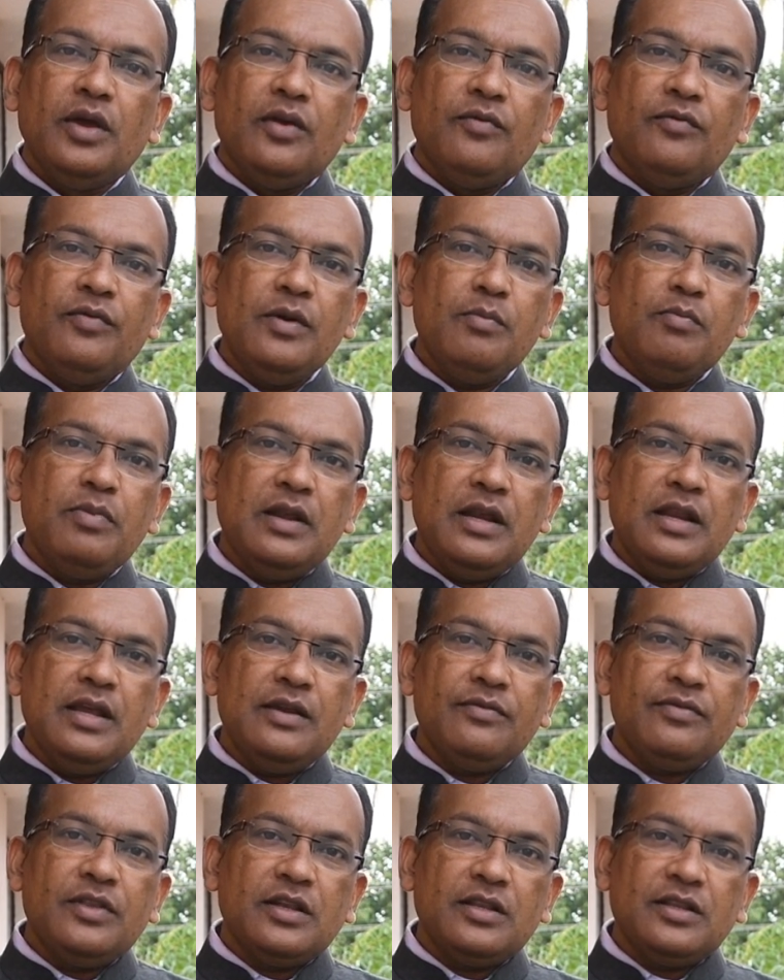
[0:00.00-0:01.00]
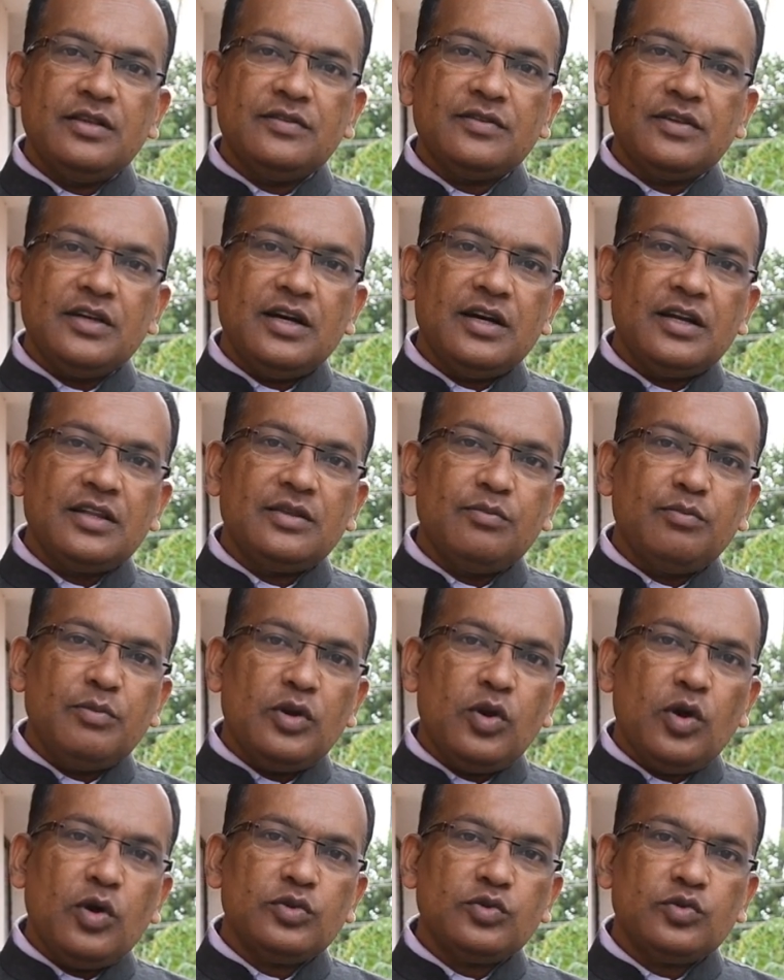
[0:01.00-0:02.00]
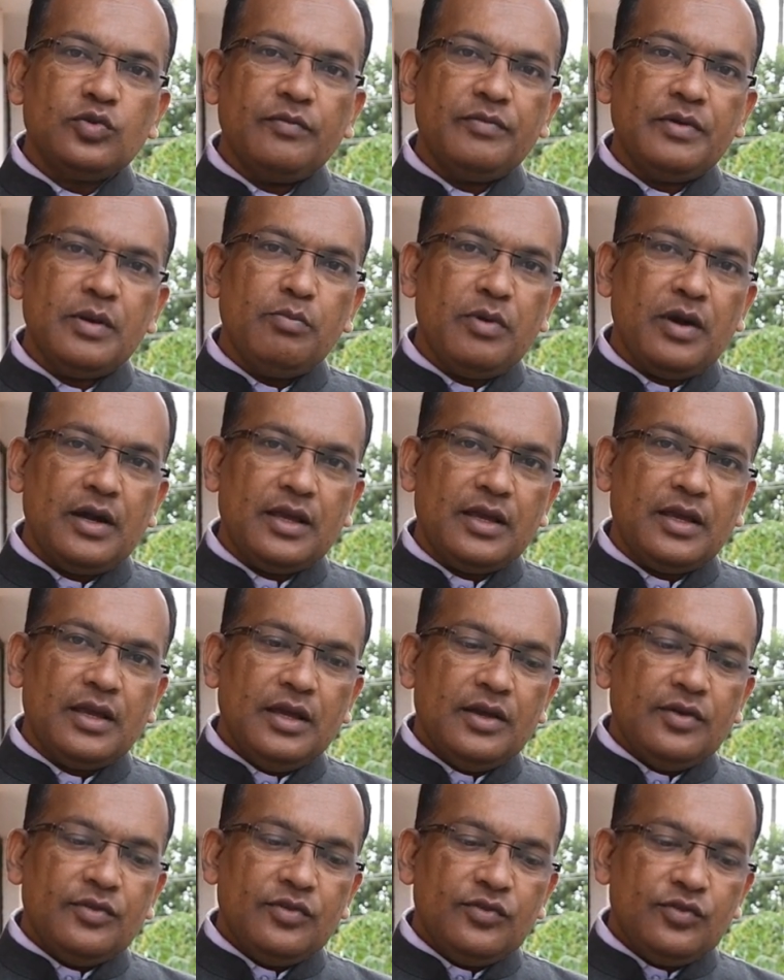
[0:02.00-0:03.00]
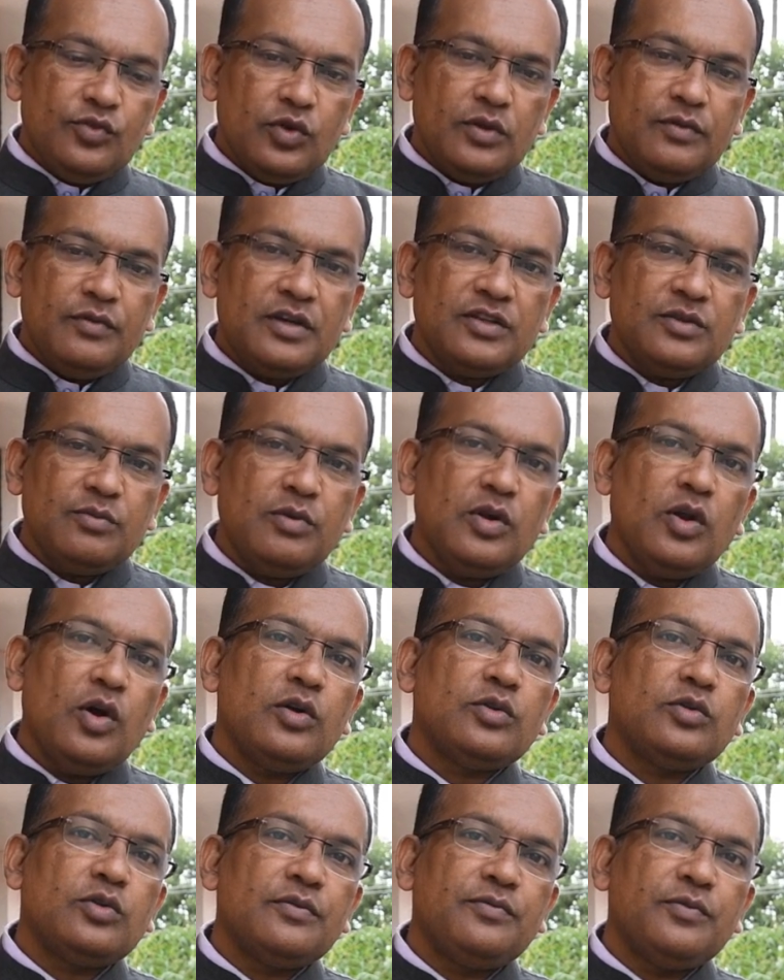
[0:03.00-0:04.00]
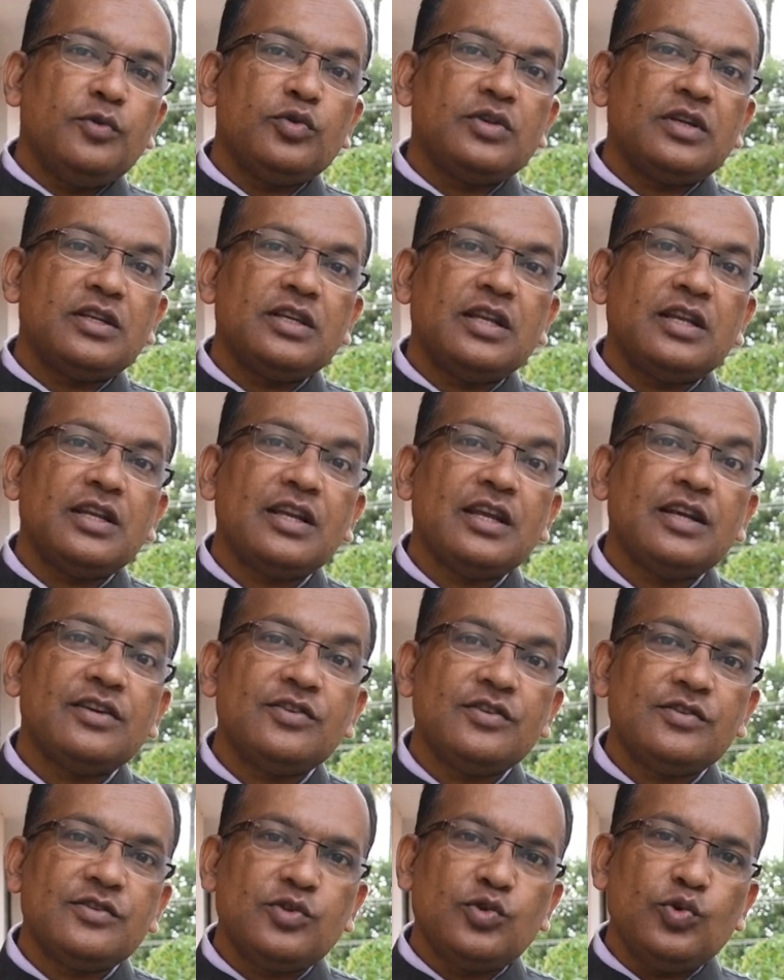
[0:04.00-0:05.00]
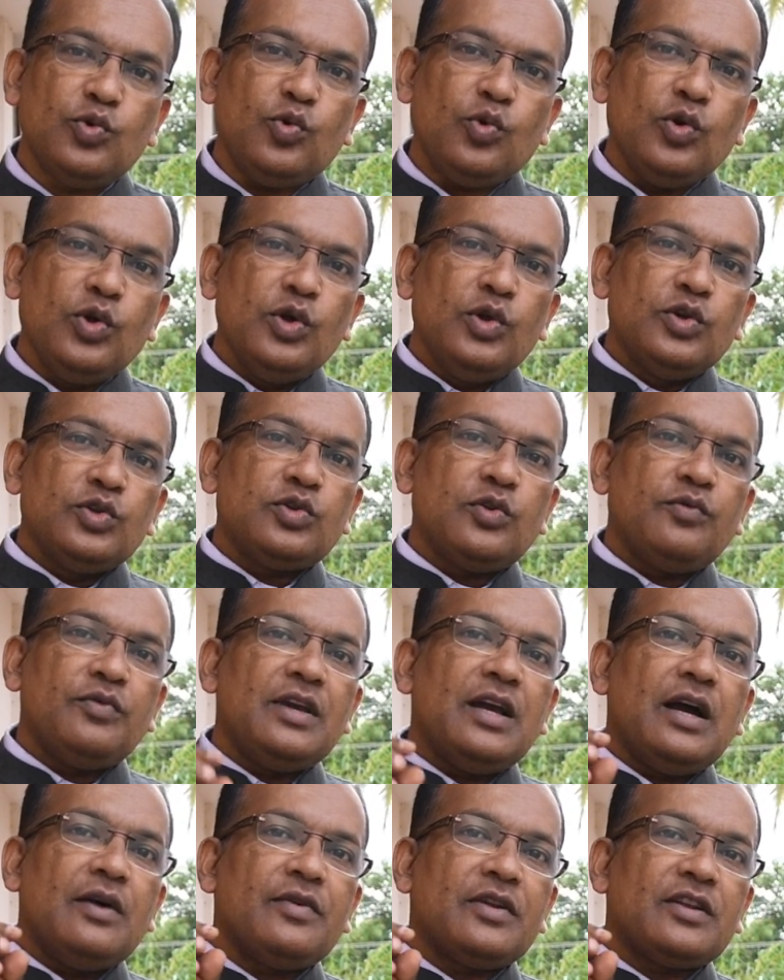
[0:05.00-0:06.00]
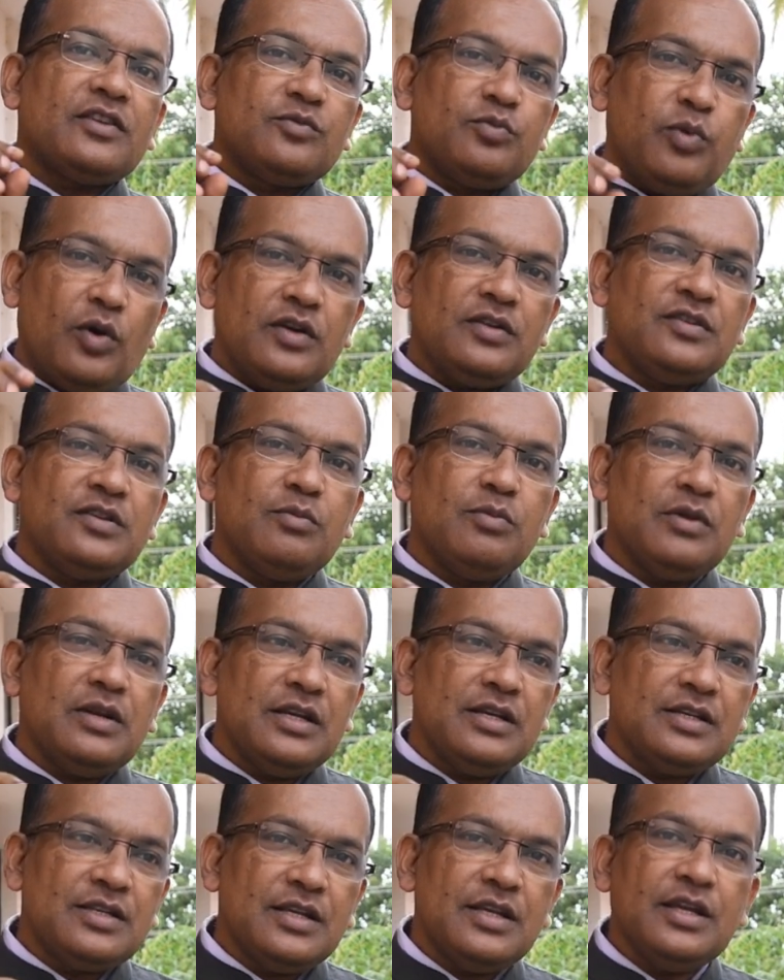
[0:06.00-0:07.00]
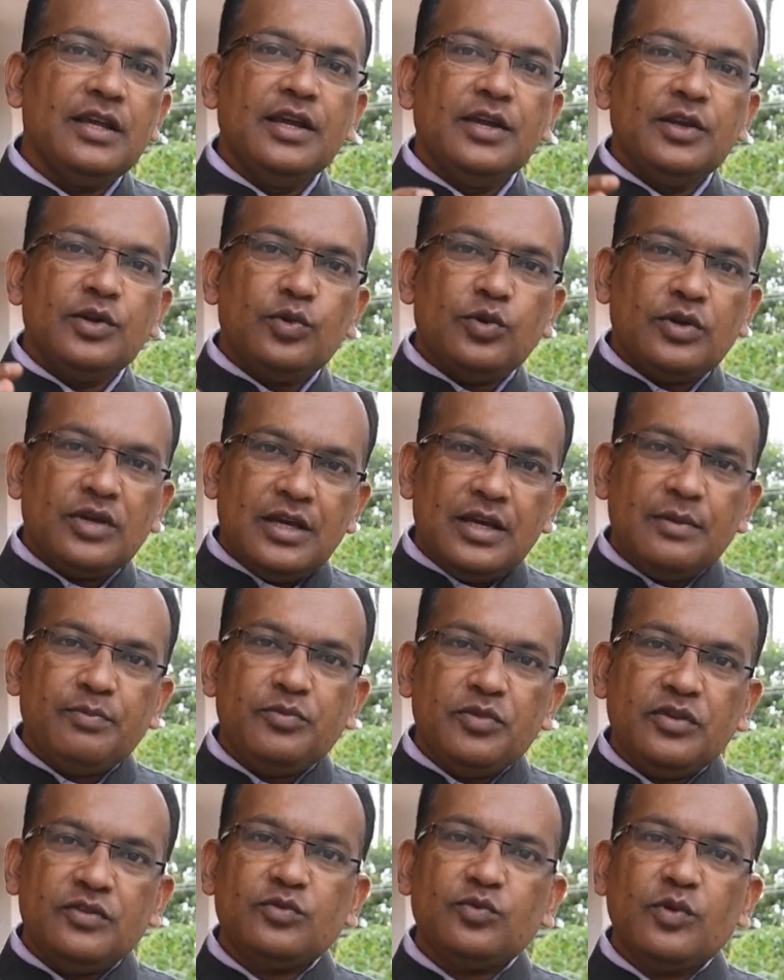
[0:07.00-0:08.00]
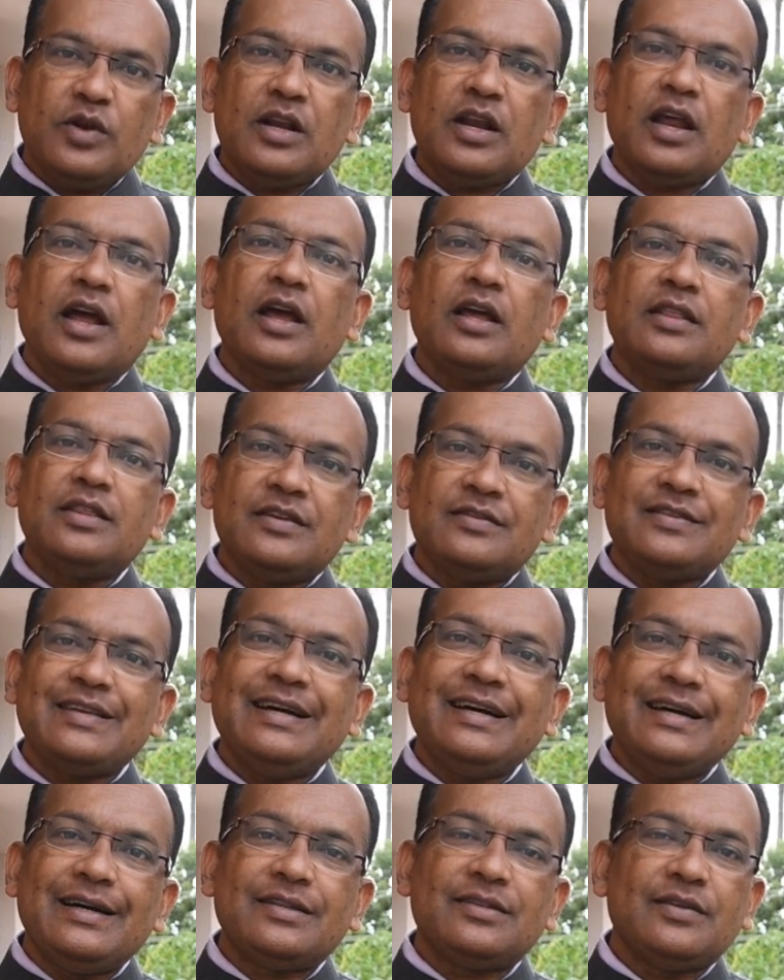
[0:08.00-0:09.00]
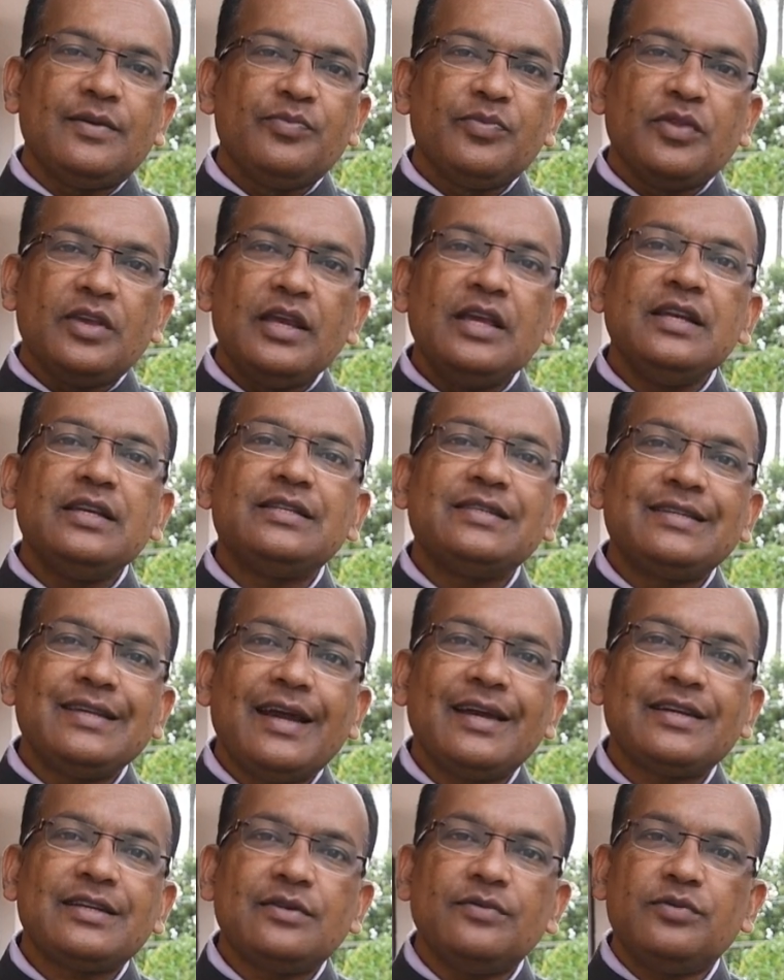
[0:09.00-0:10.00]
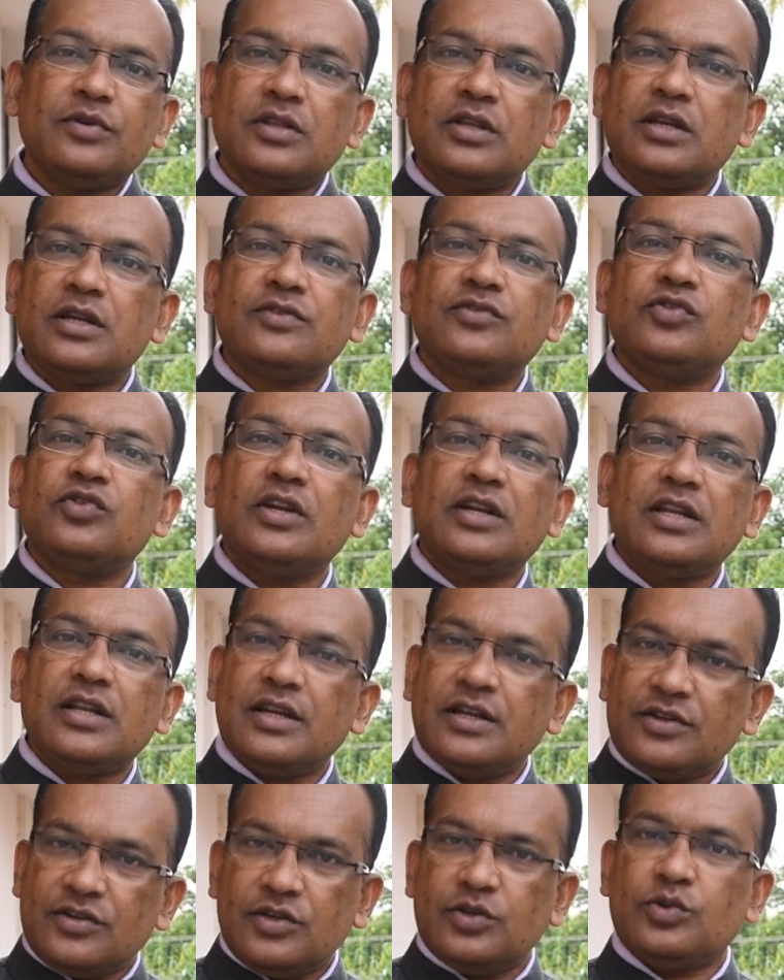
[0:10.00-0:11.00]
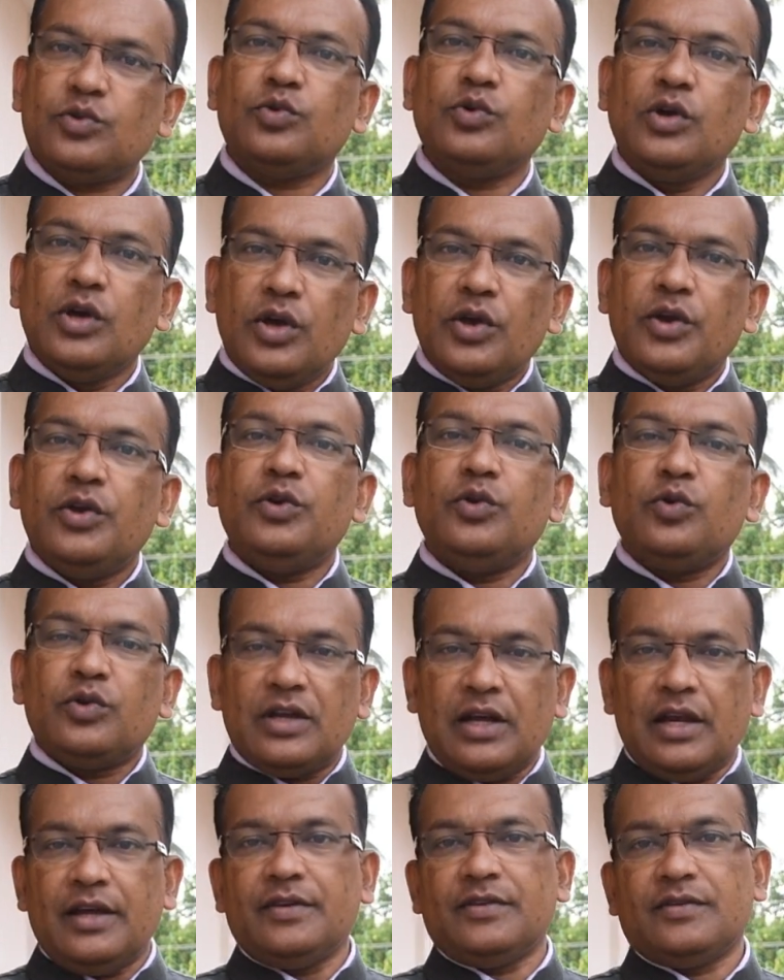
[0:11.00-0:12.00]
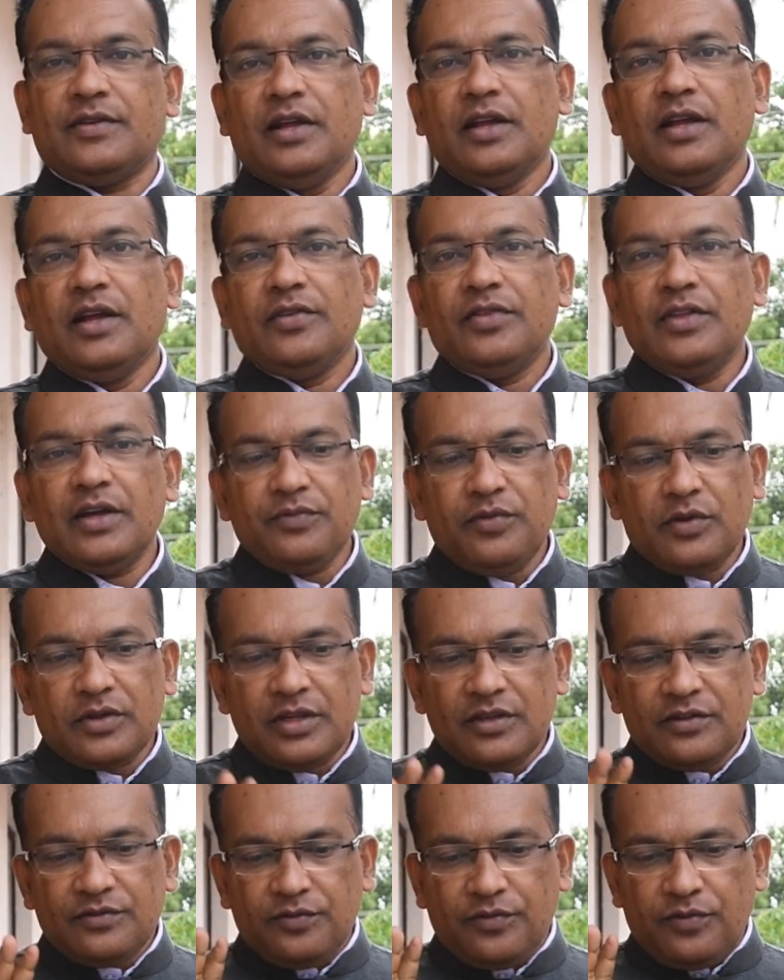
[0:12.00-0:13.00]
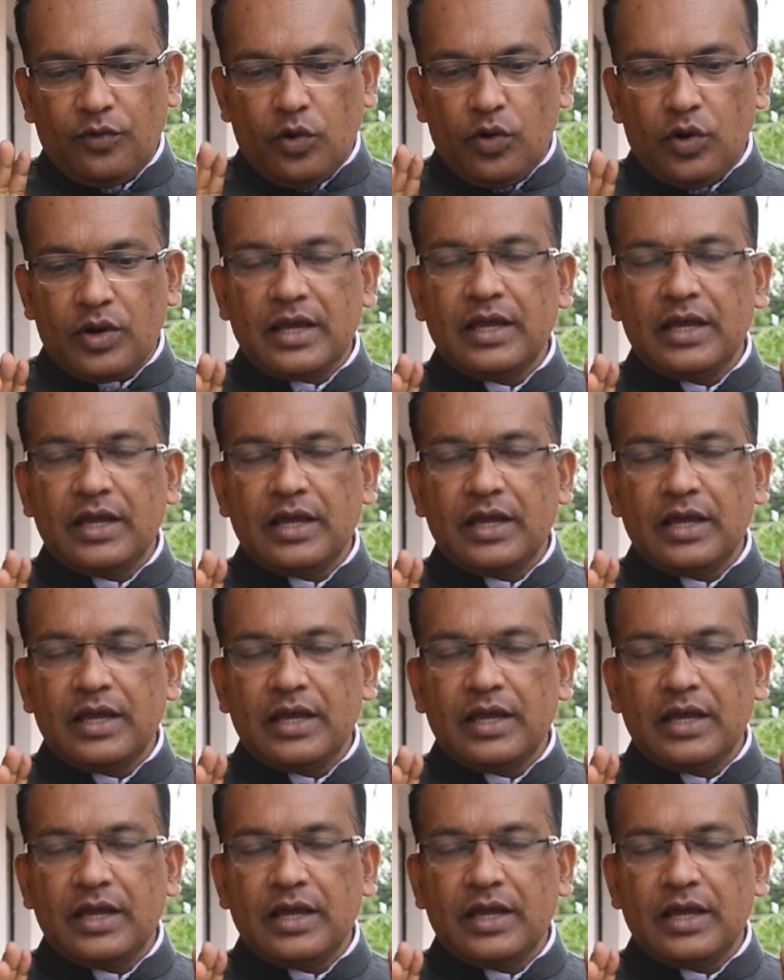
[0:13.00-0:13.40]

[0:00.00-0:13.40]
We believe that this earth belongs to everybody. This universe belongs to the future generations too. So we have a responsibility to keep this one, this earth intact for the next generation to utilize. Therefore, these four